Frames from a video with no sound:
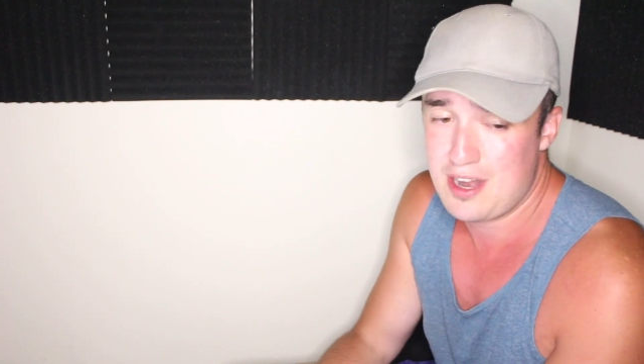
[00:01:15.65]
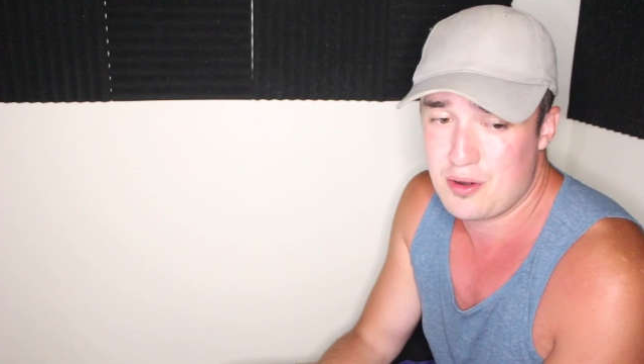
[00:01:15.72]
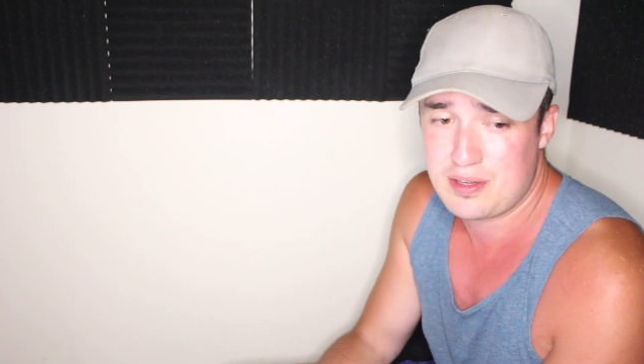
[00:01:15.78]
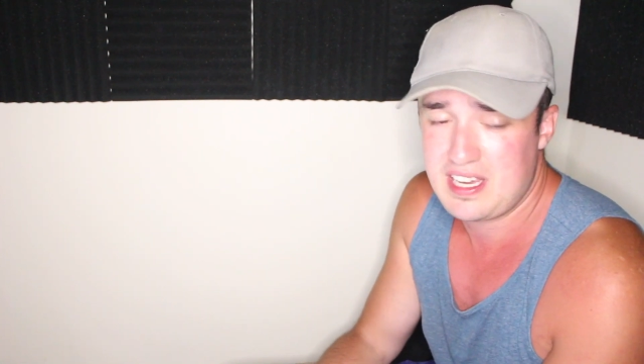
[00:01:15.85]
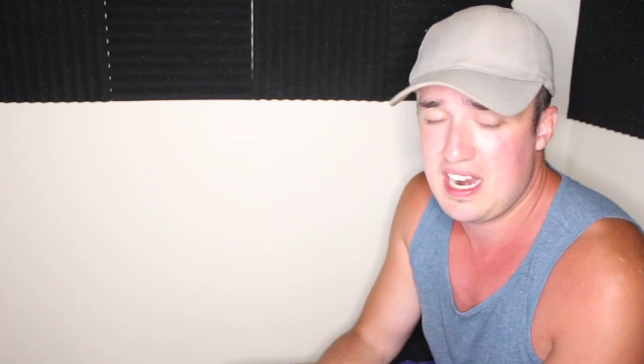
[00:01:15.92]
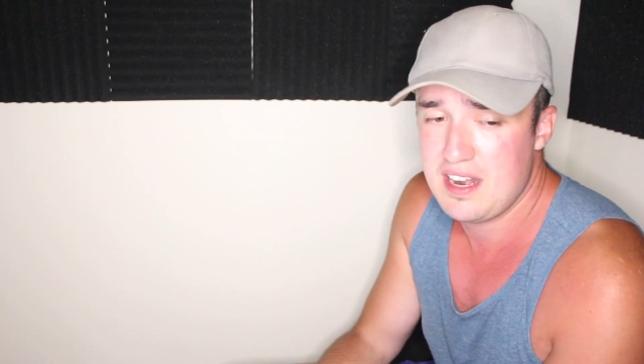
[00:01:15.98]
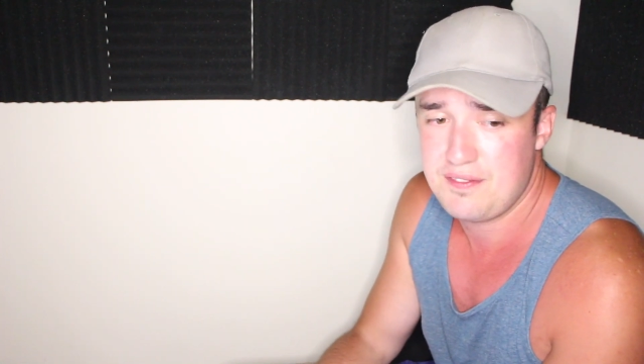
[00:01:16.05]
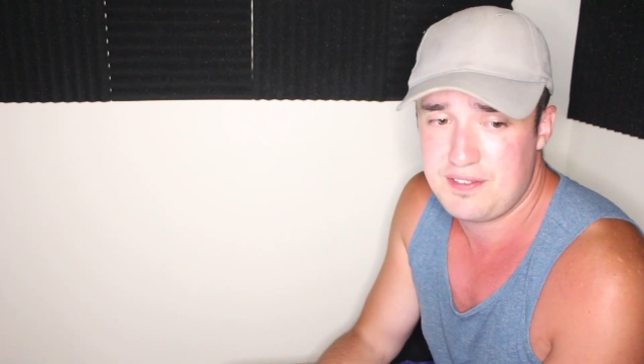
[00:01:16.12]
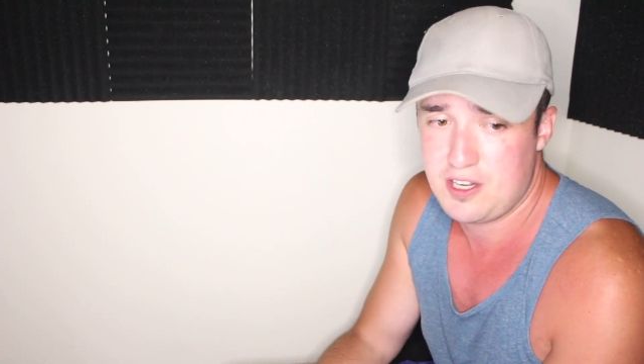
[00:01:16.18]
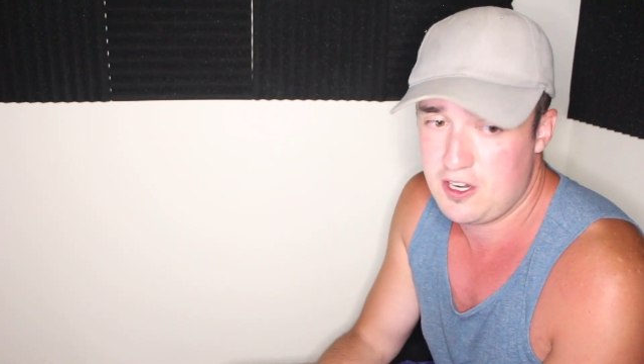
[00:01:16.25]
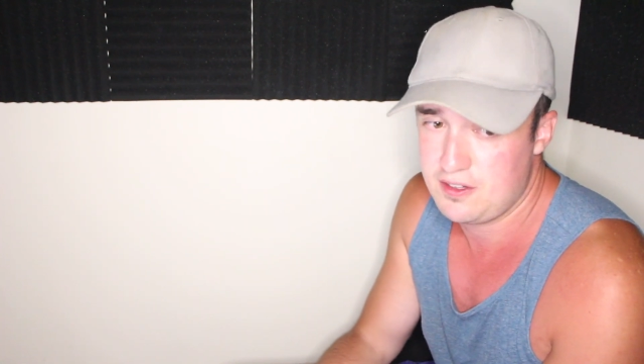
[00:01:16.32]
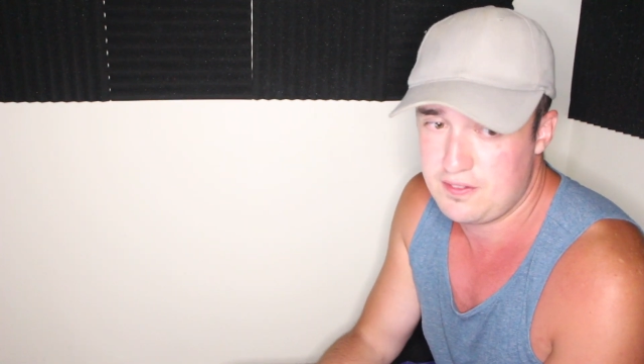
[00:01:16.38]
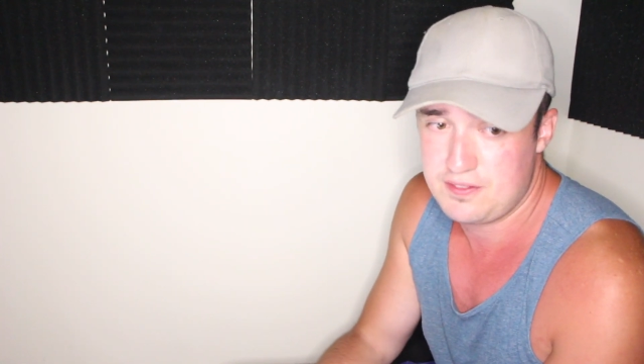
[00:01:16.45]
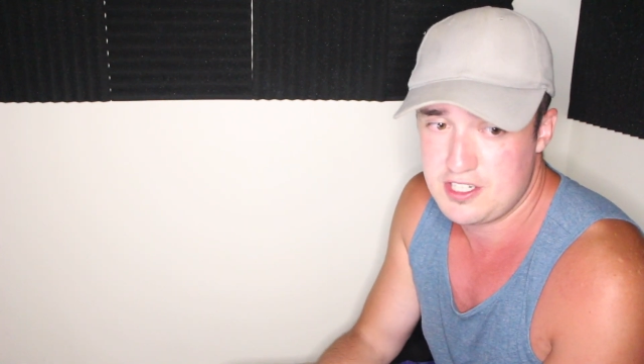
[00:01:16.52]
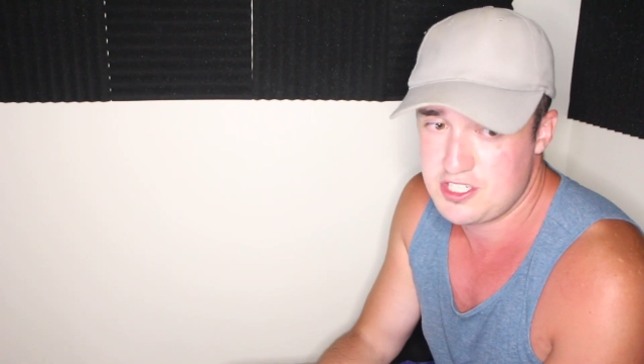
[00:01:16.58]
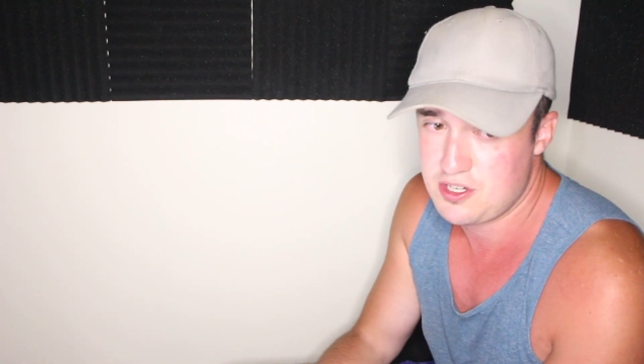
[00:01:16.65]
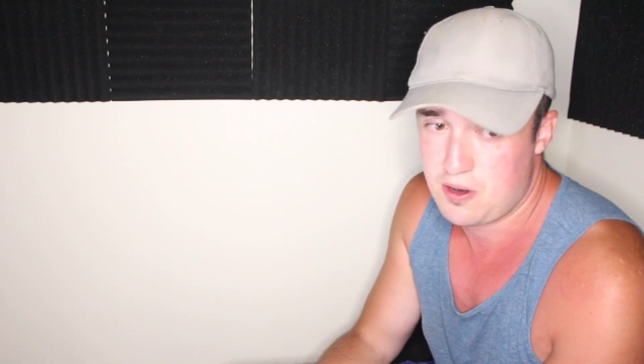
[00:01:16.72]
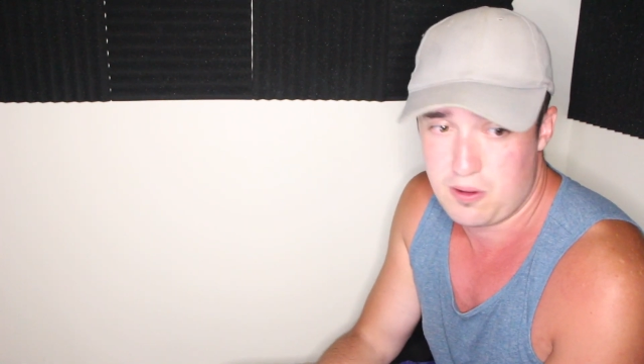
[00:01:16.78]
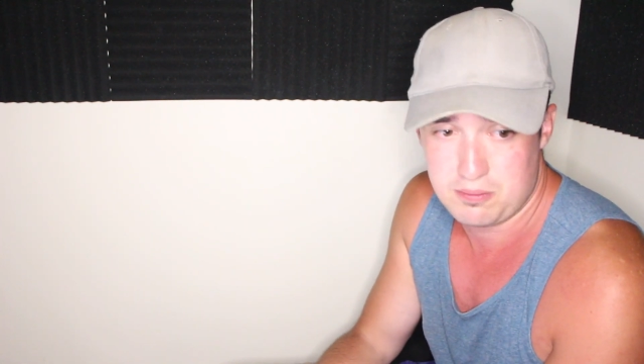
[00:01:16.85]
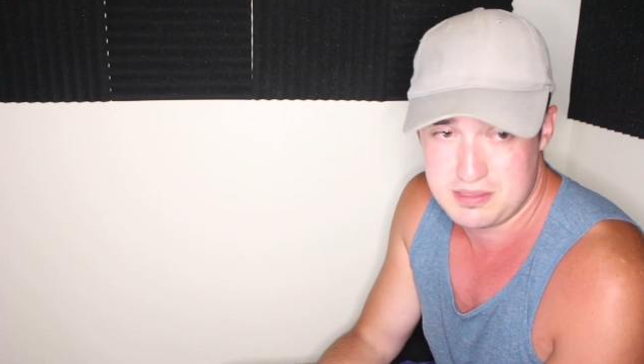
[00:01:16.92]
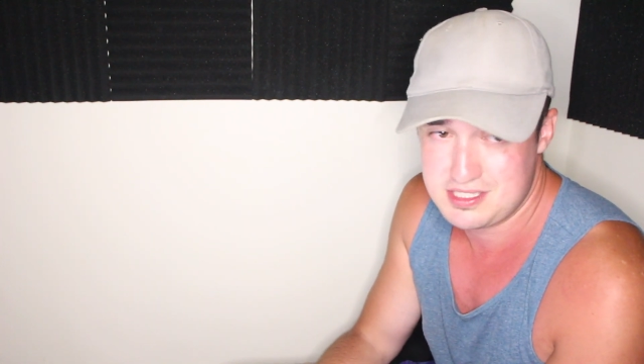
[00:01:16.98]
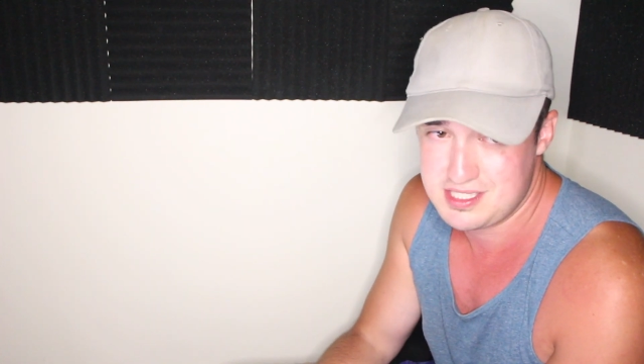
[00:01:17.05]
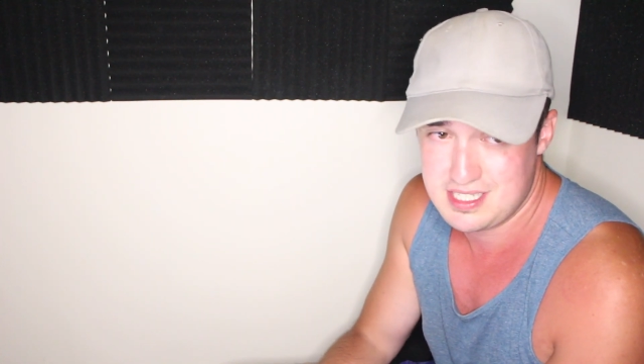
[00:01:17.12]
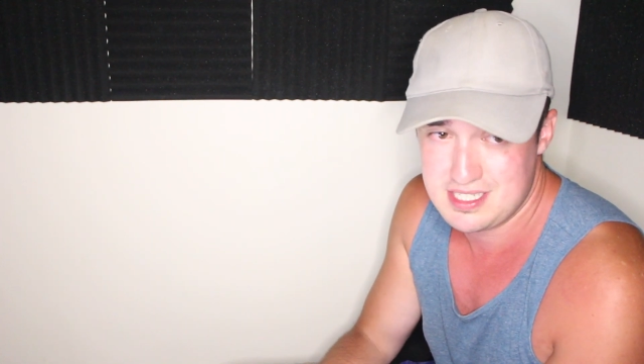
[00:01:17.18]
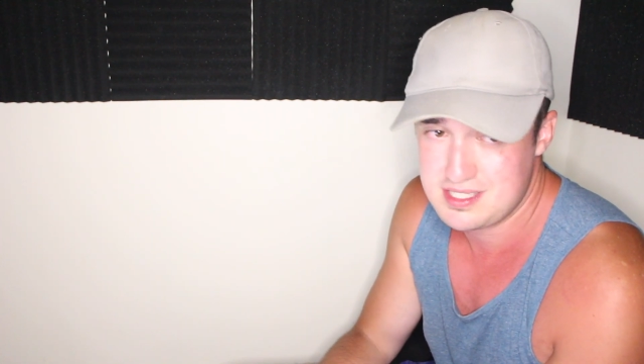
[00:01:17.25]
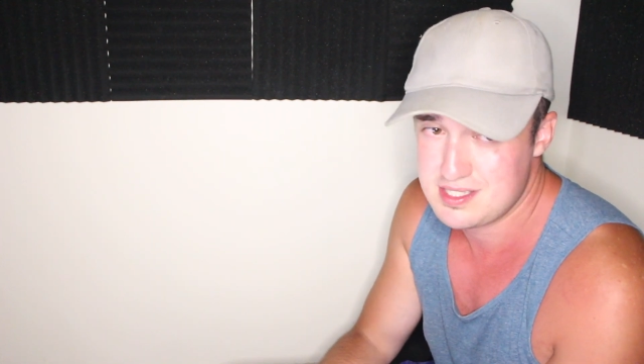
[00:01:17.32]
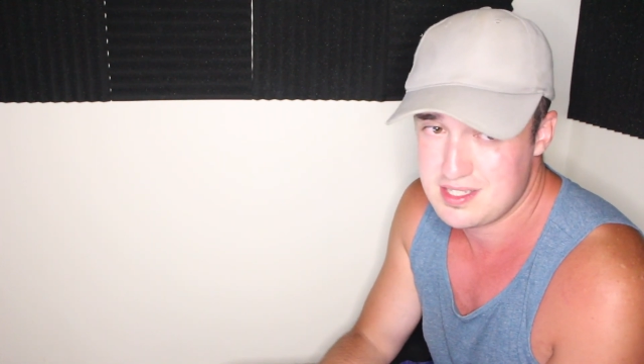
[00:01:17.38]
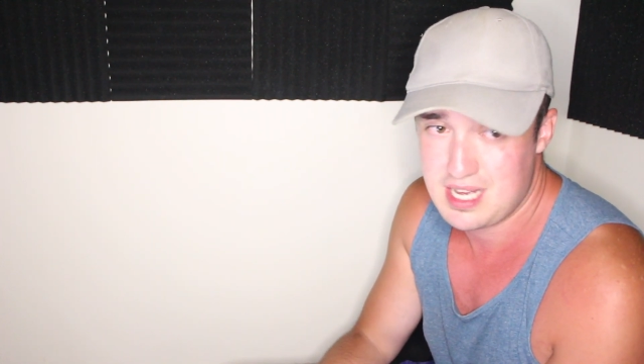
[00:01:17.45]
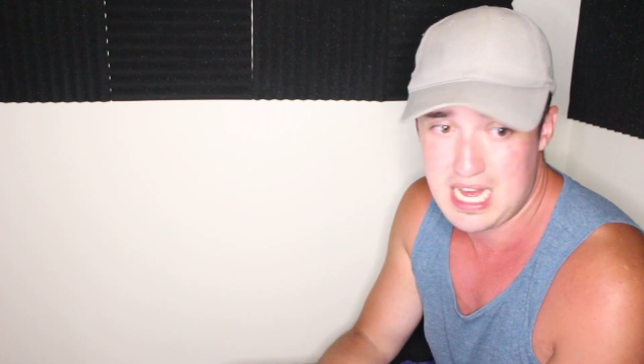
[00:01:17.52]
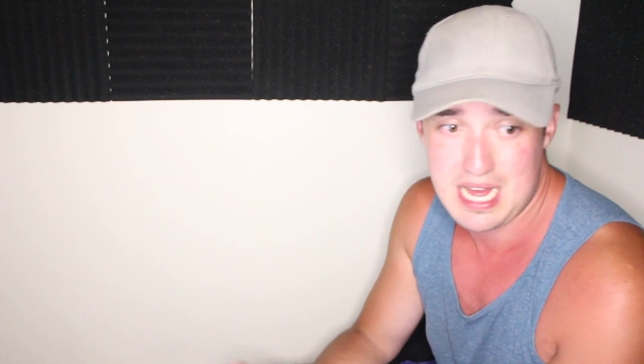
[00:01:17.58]
I don't care if you're on the verge of
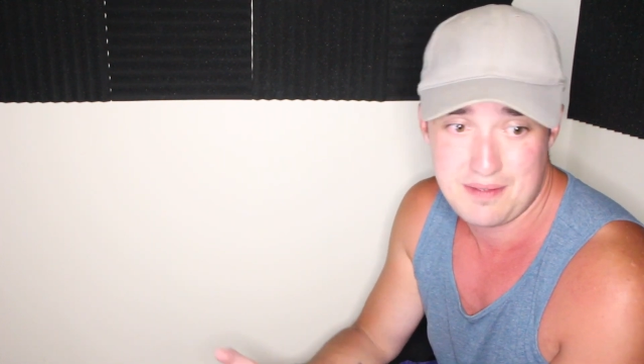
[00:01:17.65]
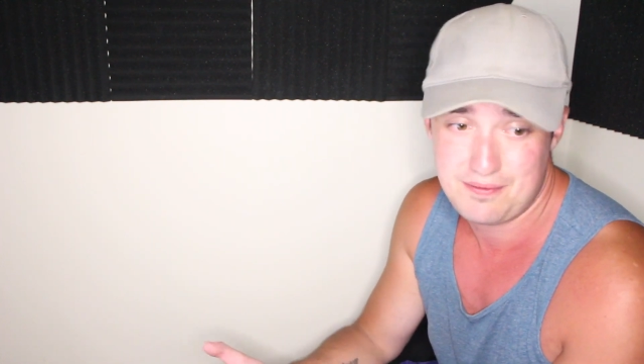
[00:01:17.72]
homelessness.